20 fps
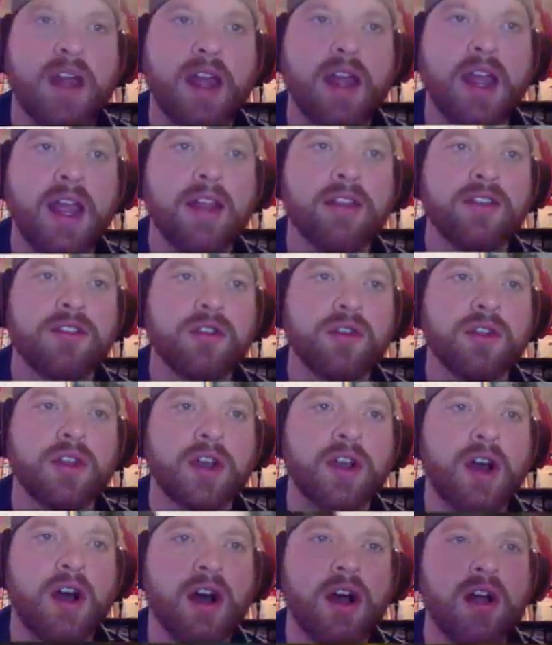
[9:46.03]
Answer the
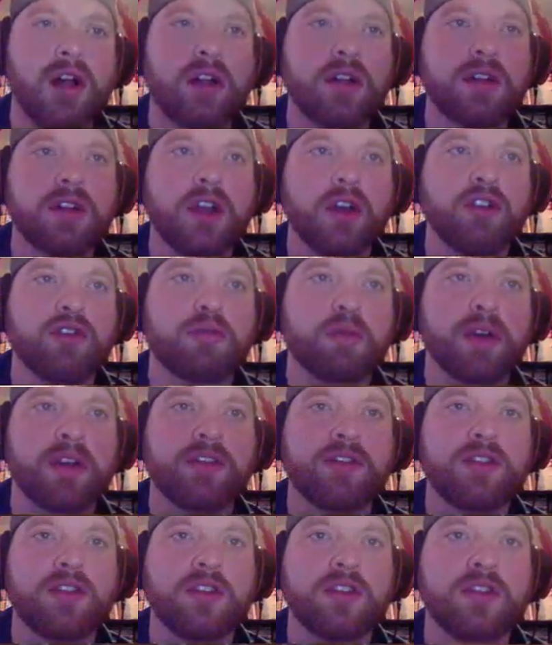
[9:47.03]
Call
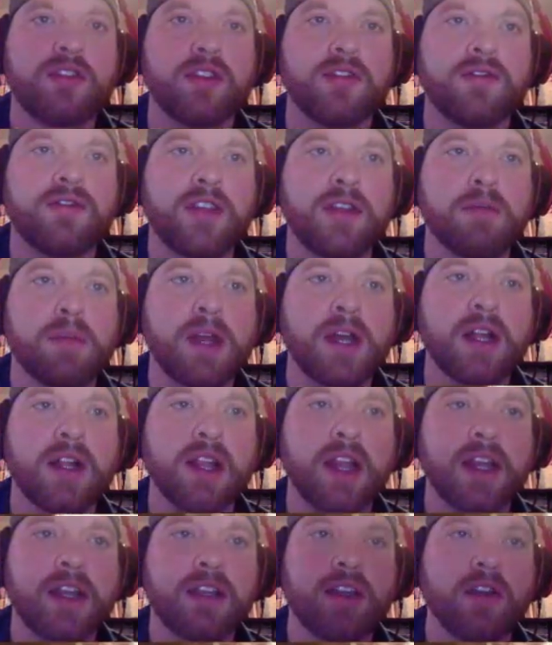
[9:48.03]
Ghostbusters, the
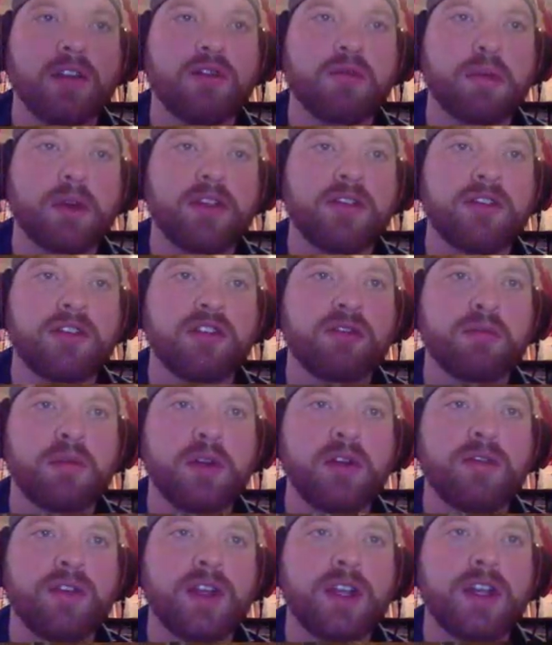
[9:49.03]
female-led Ghostbusters
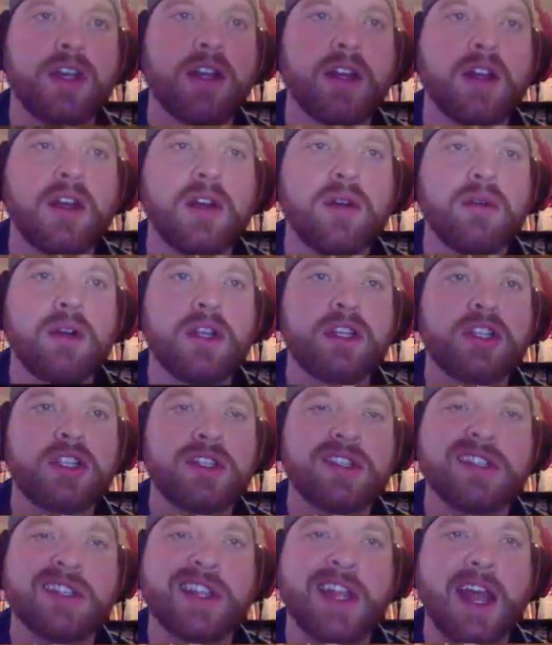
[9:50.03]
movie, which
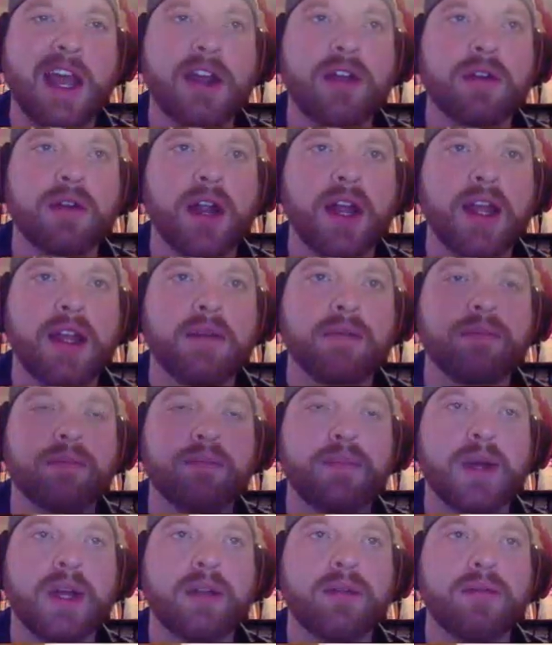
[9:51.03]
isn't that great,
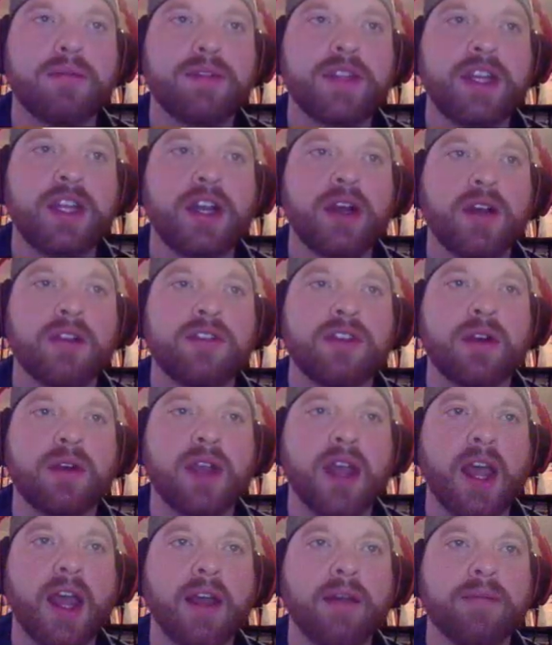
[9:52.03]
but you know, it's
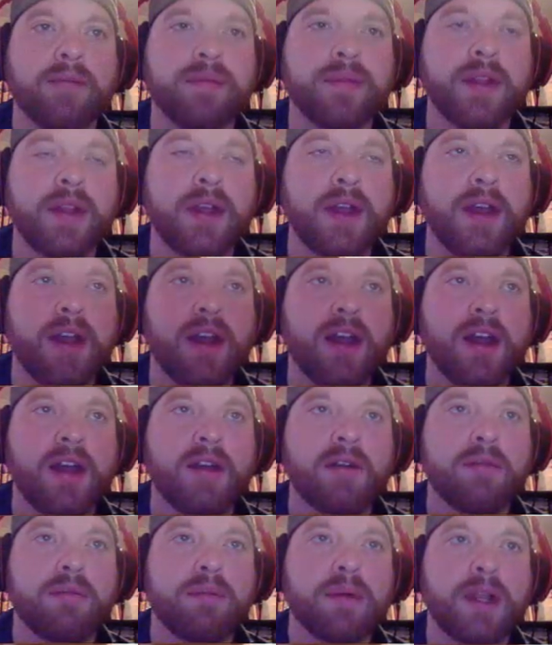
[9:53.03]
okay.
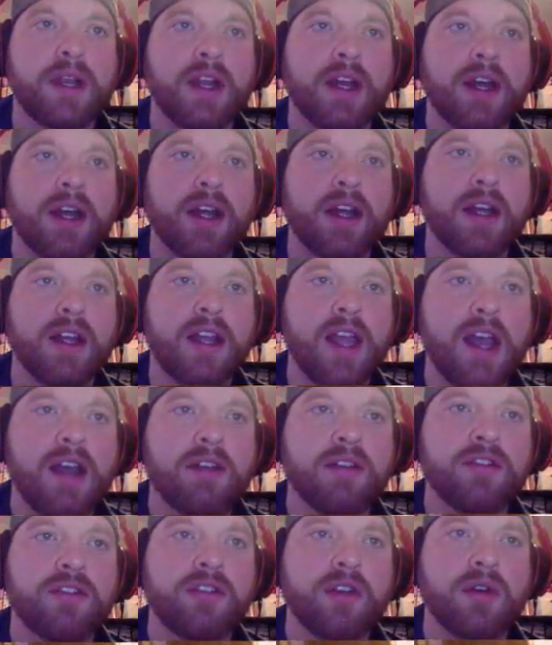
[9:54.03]
But
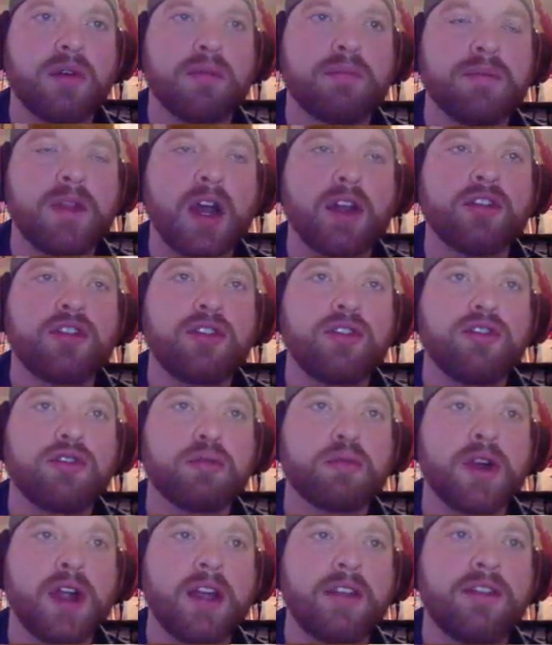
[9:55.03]
yeah, so not too
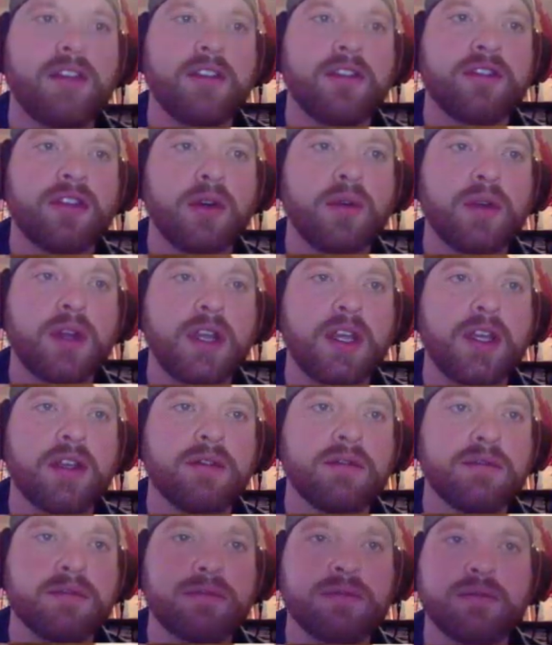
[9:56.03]
surprised that Sony,
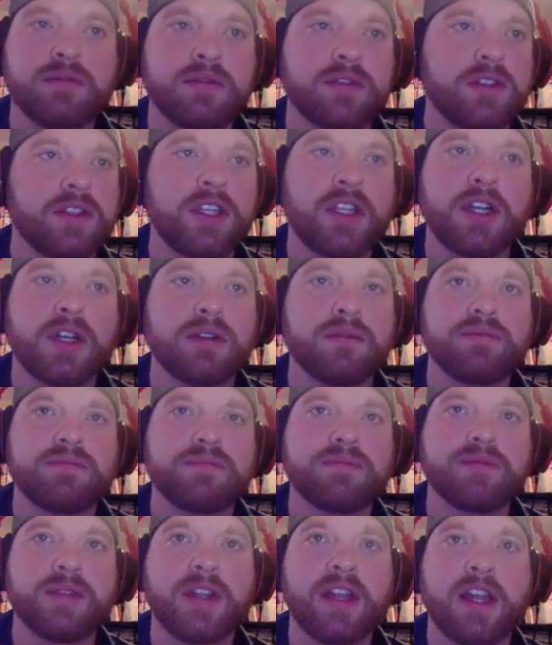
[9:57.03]
you know,
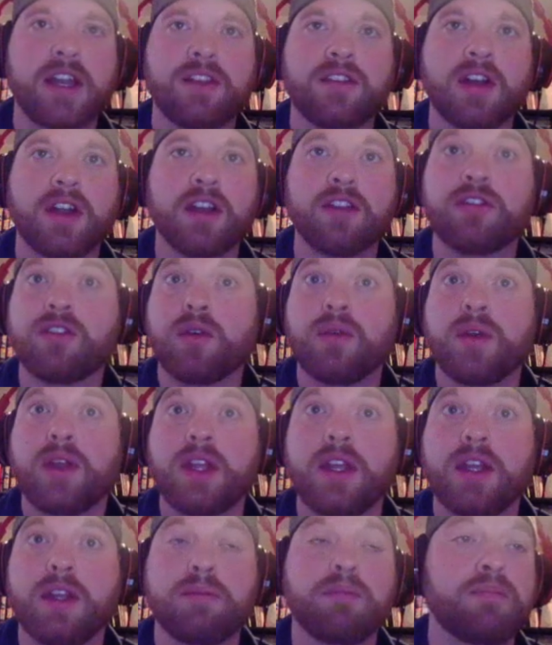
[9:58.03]
that it's on a
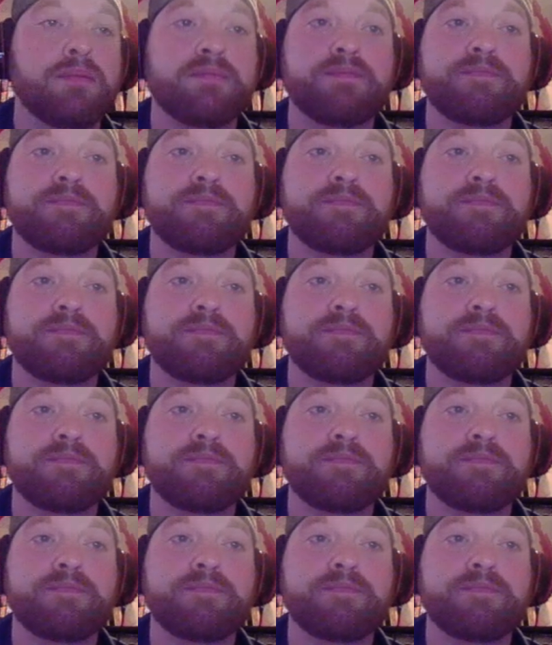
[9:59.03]
Sony